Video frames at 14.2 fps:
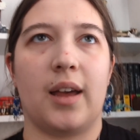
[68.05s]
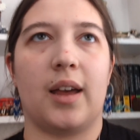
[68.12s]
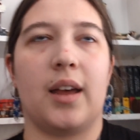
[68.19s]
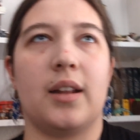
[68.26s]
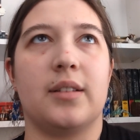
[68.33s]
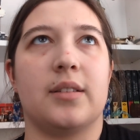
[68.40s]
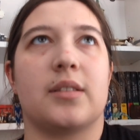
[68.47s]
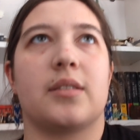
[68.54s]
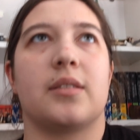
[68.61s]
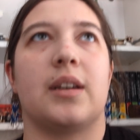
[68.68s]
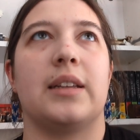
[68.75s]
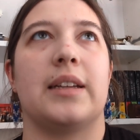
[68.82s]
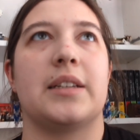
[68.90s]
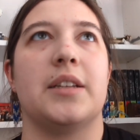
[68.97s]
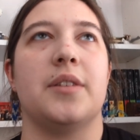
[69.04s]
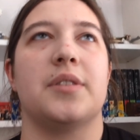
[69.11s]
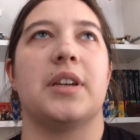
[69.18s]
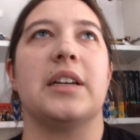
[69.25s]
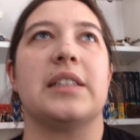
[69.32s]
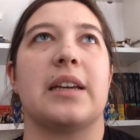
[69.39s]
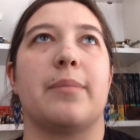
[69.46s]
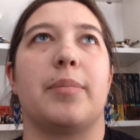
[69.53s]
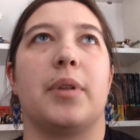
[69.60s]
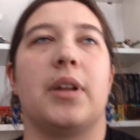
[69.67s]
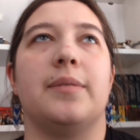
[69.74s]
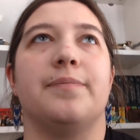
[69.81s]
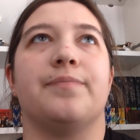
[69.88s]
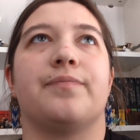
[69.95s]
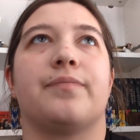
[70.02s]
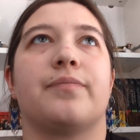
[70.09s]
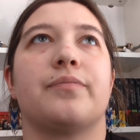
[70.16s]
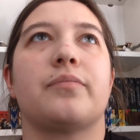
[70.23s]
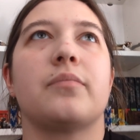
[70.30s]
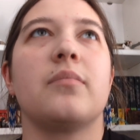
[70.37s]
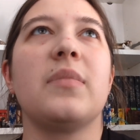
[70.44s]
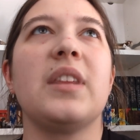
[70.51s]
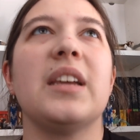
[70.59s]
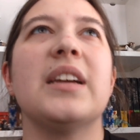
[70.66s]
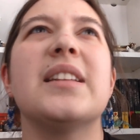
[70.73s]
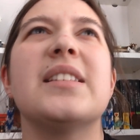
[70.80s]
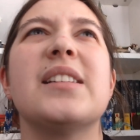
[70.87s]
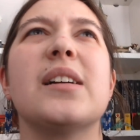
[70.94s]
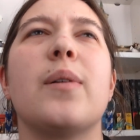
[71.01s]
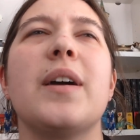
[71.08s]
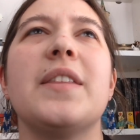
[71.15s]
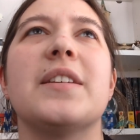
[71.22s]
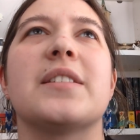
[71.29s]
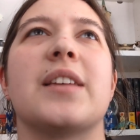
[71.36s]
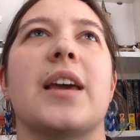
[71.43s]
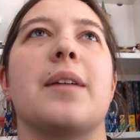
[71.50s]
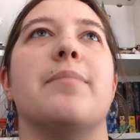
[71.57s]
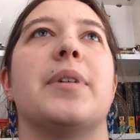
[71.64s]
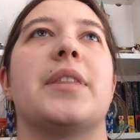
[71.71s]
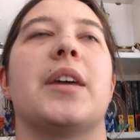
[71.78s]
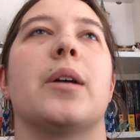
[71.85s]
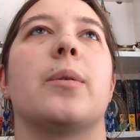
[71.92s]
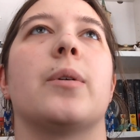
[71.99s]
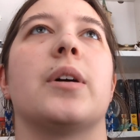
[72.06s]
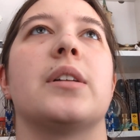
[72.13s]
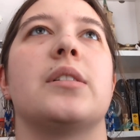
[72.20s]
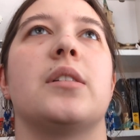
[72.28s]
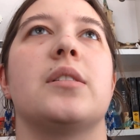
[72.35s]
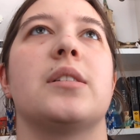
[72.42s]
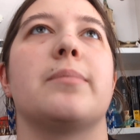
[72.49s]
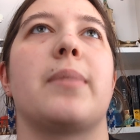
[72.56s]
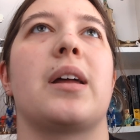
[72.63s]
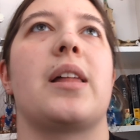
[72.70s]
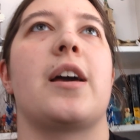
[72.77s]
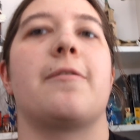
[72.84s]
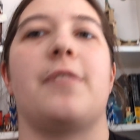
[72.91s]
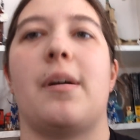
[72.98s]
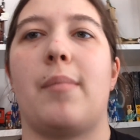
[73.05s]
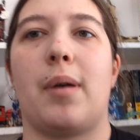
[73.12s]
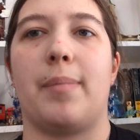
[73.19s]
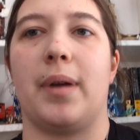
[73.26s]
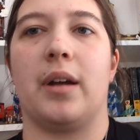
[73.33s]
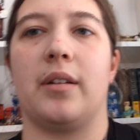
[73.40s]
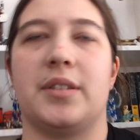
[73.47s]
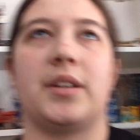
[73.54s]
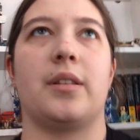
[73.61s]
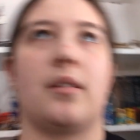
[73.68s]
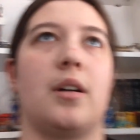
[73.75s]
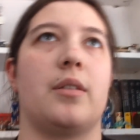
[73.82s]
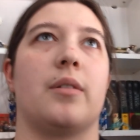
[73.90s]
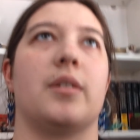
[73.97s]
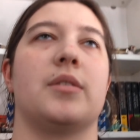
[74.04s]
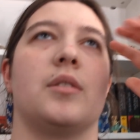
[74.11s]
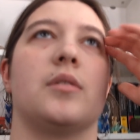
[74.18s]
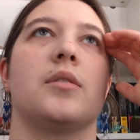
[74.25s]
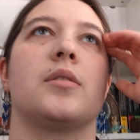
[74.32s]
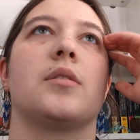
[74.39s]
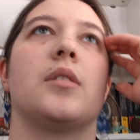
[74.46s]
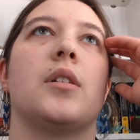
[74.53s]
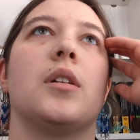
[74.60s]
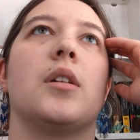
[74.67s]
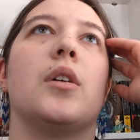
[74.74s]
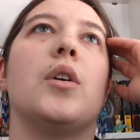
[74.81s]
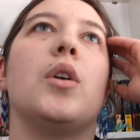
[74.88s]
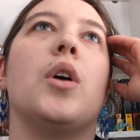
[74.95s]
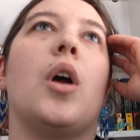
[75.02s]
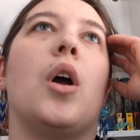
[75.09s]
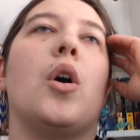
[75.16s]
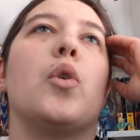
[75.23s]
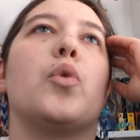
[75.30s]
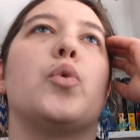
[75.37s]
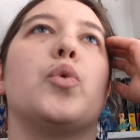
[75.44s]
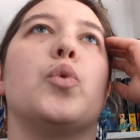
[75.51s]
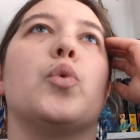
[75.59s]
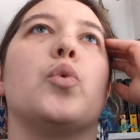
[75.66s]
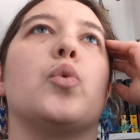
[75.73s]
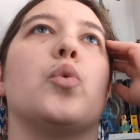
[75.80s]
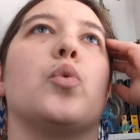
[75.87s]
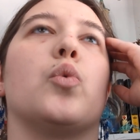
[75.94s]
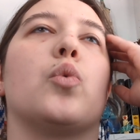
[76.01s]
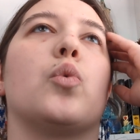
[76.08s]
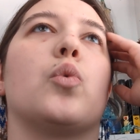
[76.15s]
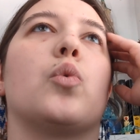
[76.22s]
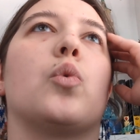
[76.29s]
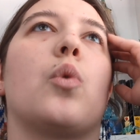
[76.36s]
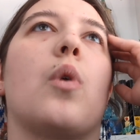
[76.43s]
And I like to use the example it's not quite the same, but there were adults in my life, not my parents, other adults who